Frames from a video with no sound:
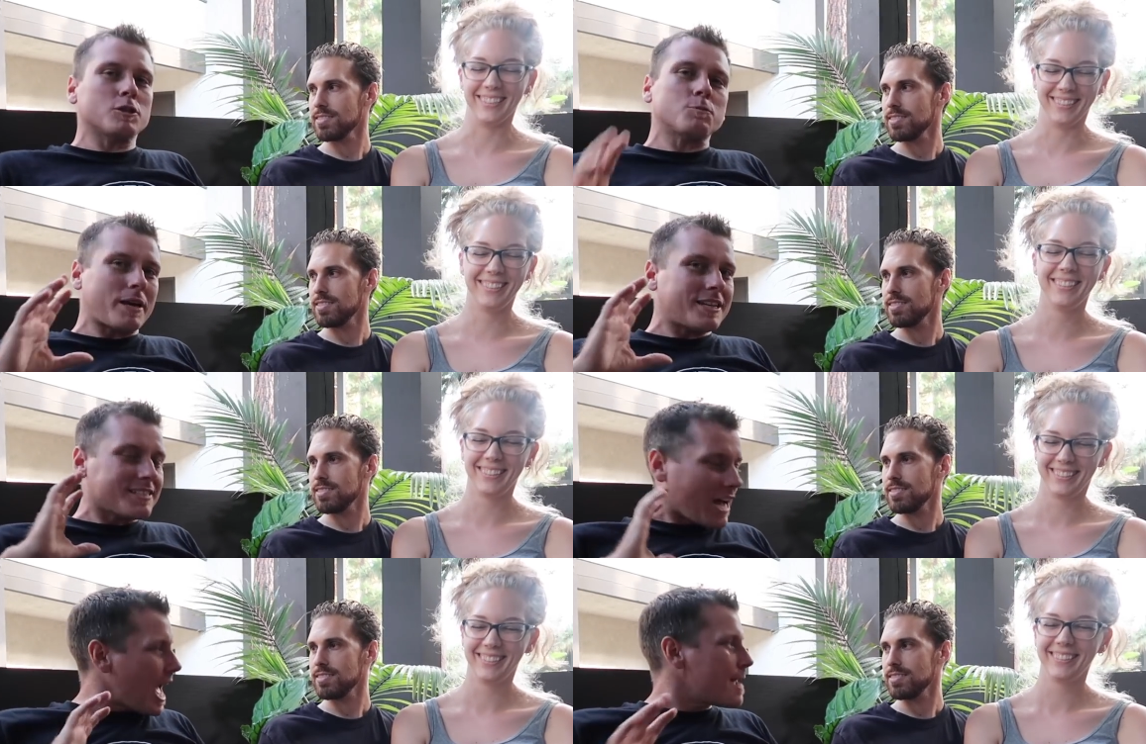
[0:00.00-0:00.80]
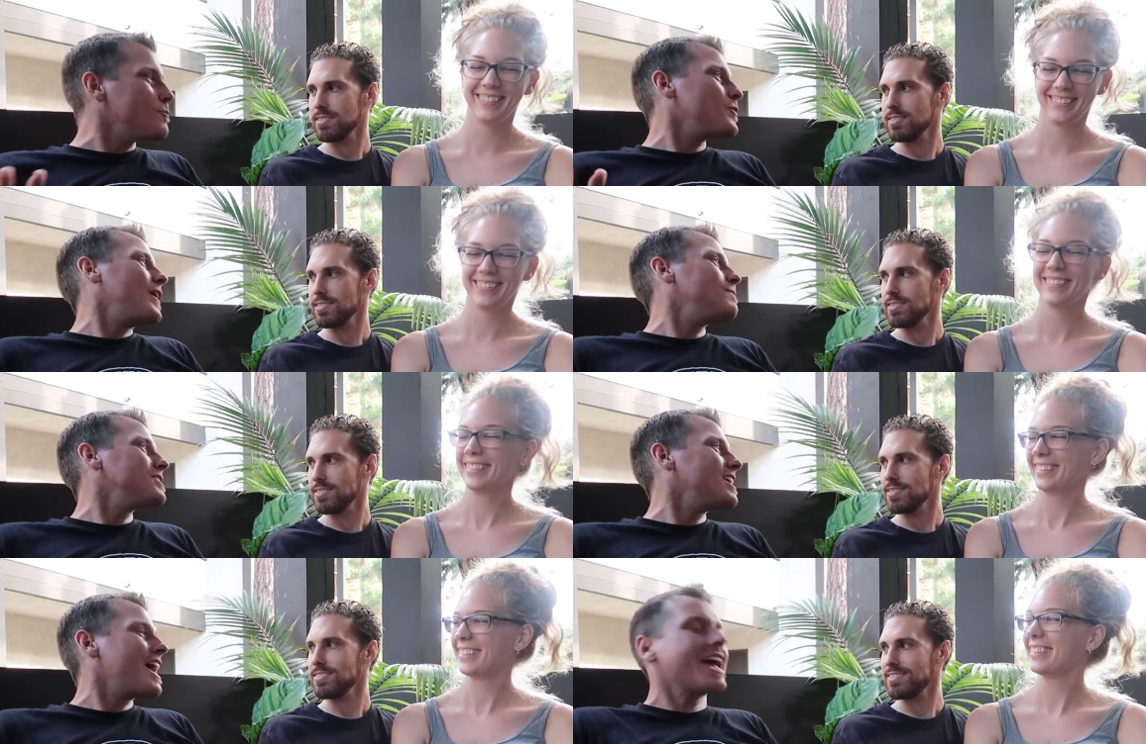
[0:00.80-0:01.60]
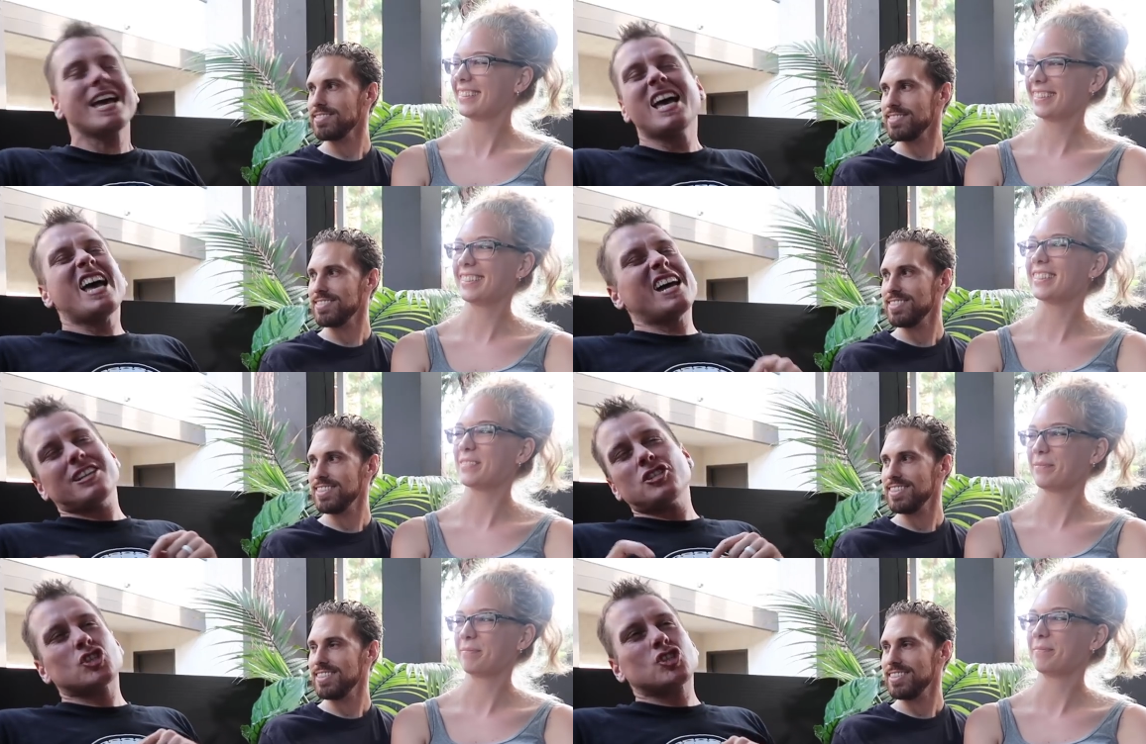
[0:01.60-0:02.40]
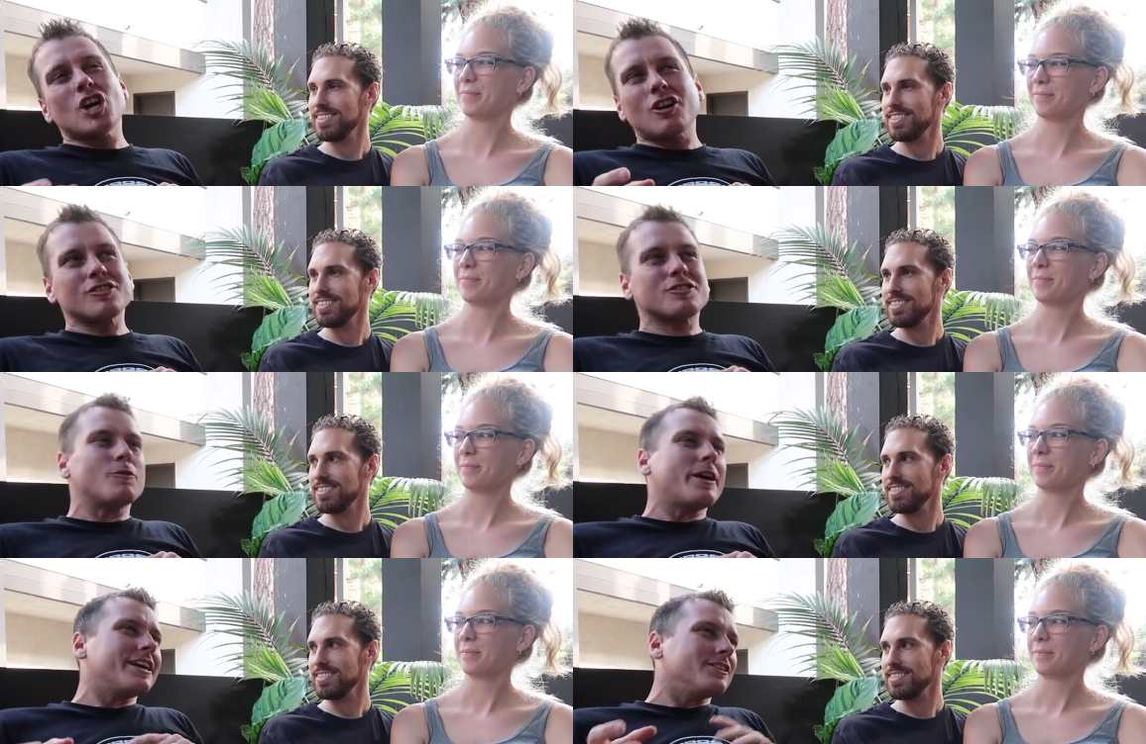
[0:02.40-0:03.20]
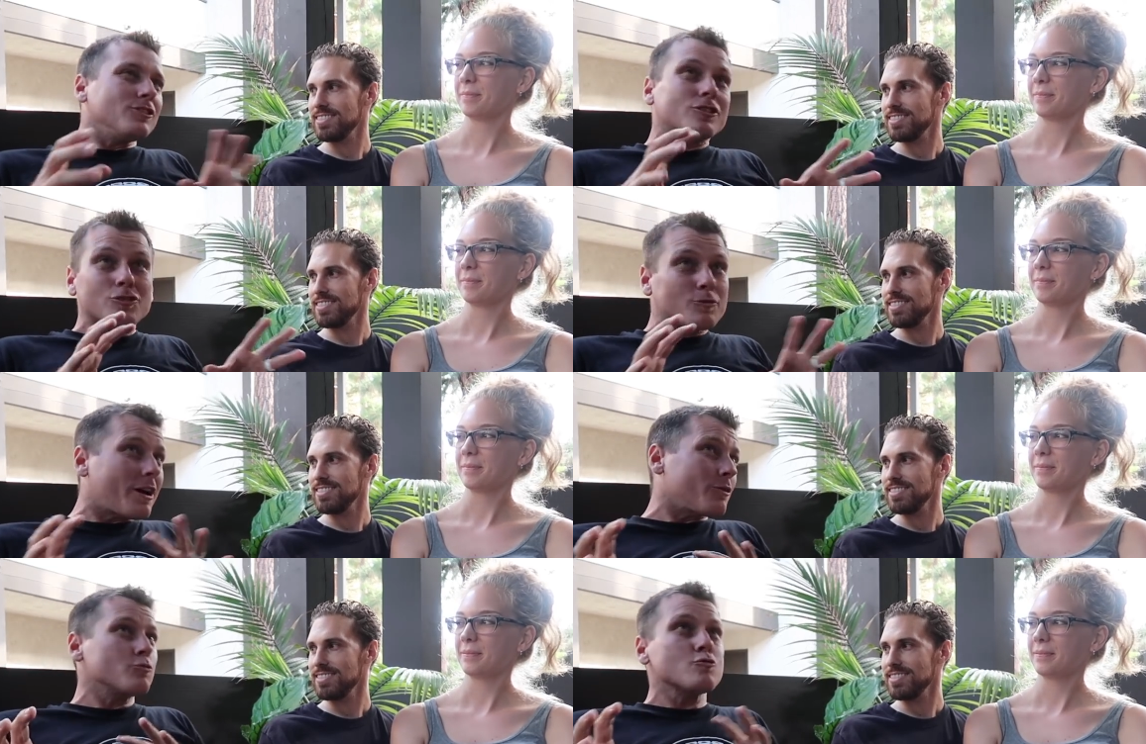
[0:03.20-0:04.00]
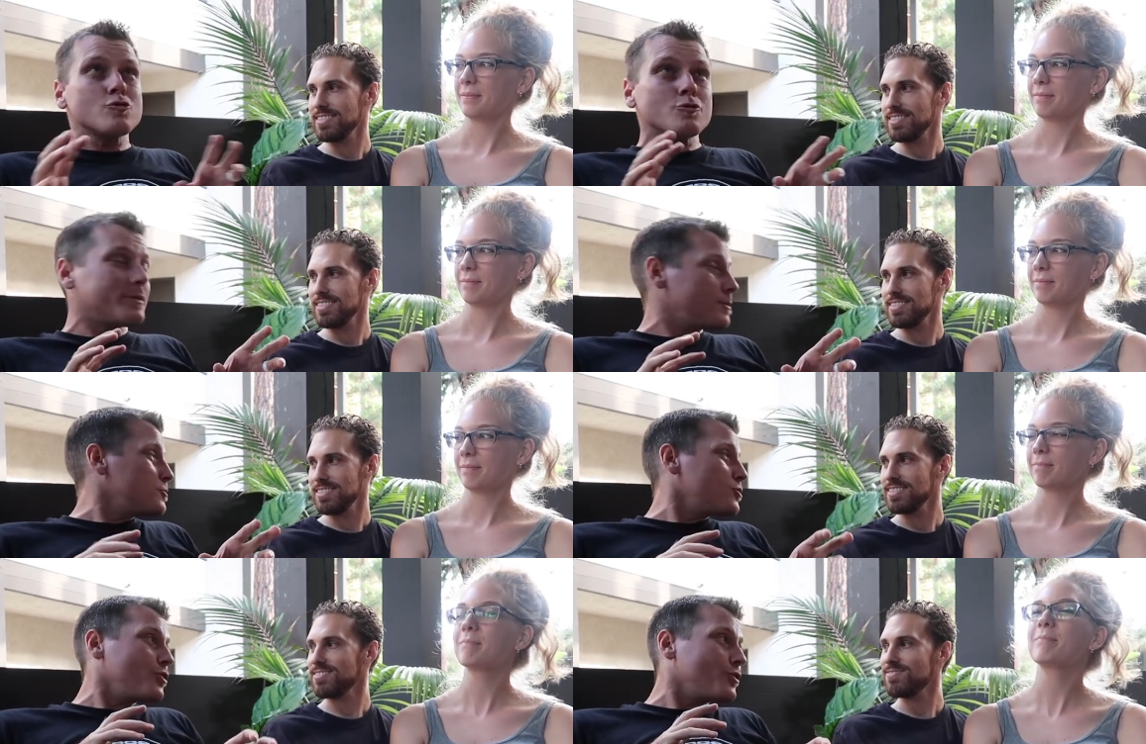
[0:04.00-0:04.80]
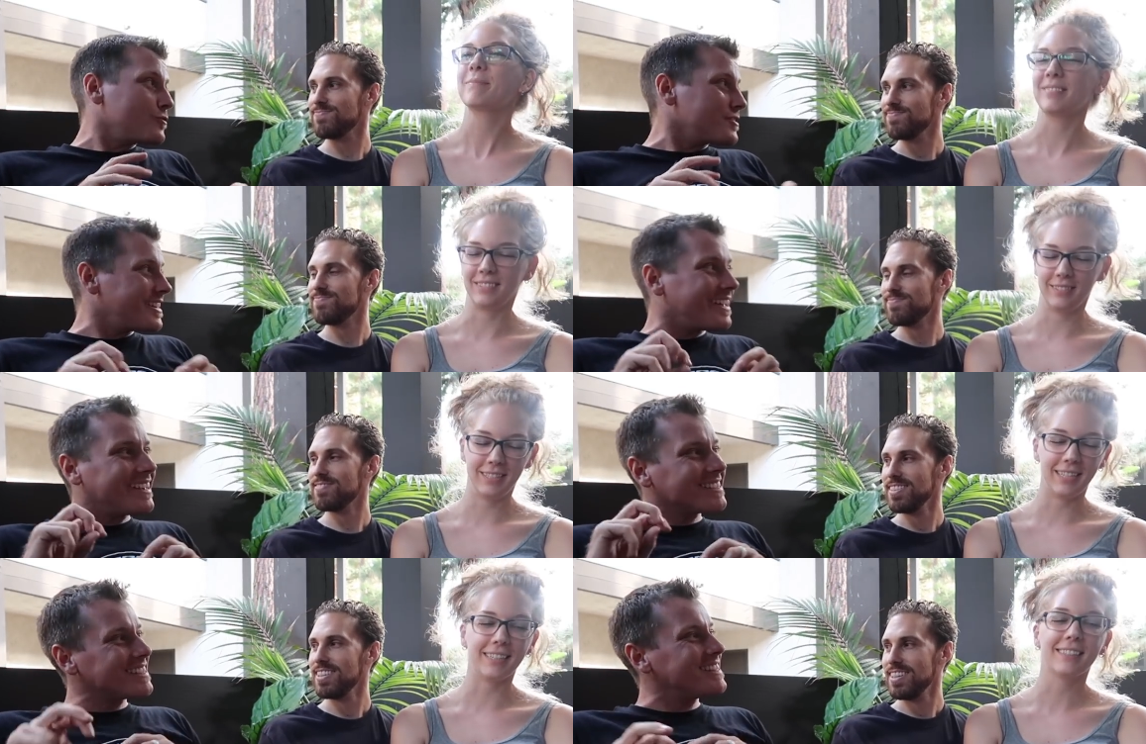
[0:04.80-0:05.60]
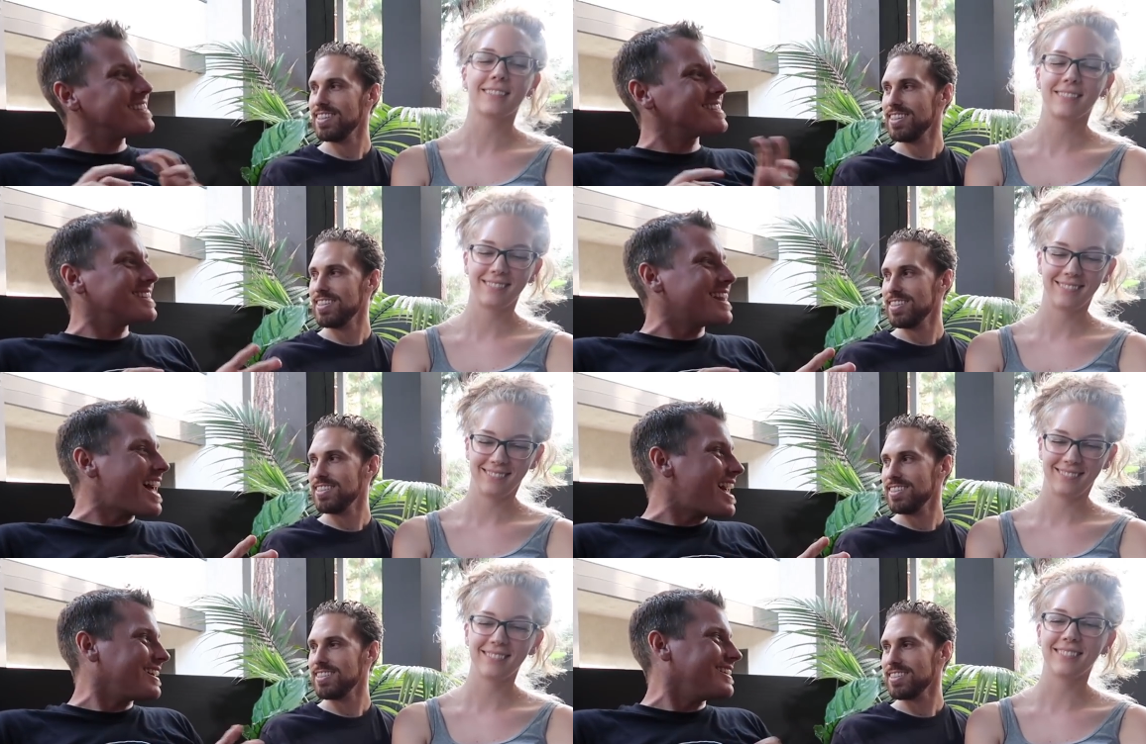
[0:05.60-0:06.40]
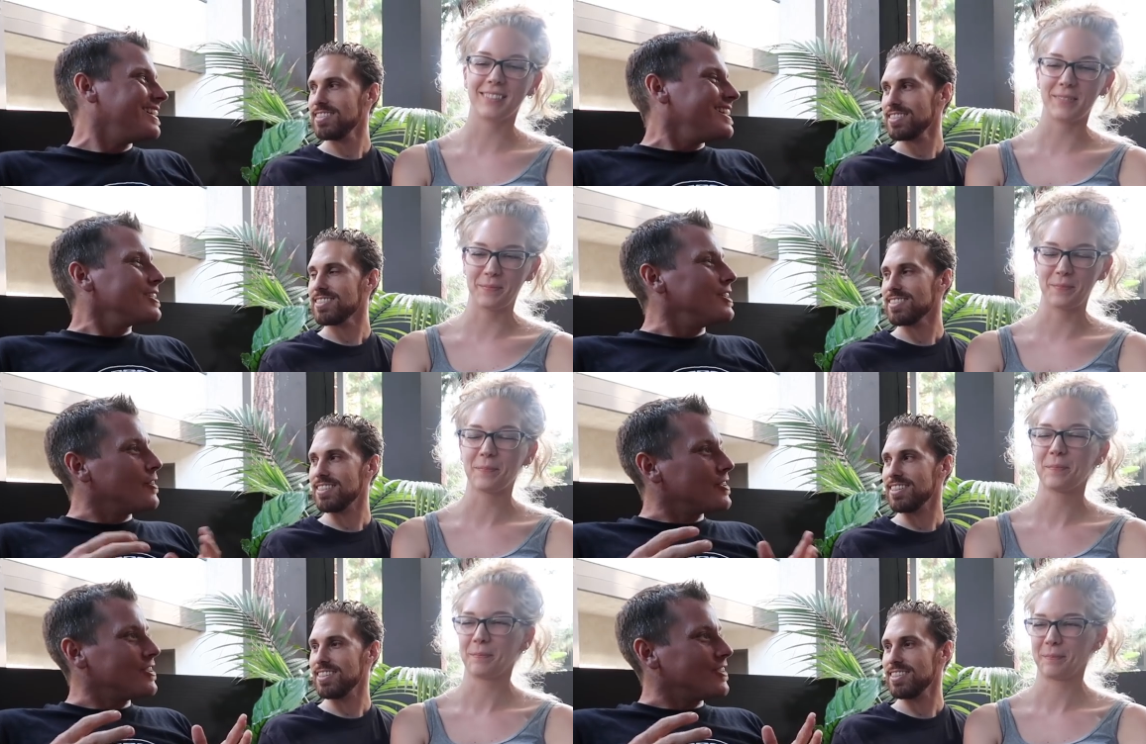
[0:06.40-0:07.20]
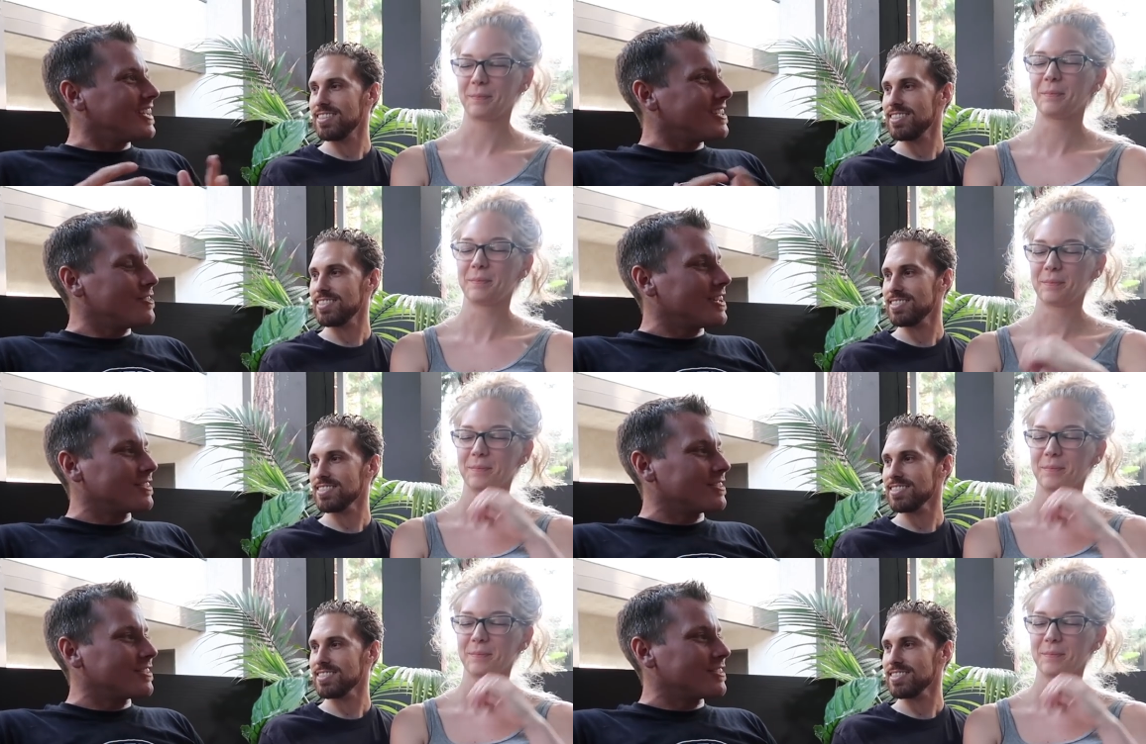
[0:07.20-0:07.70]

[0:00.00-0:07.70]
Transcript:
Speaker 1: I was spending time with them today, and I just noticed the way it looks around the room and observes things and this and that, and you know, and you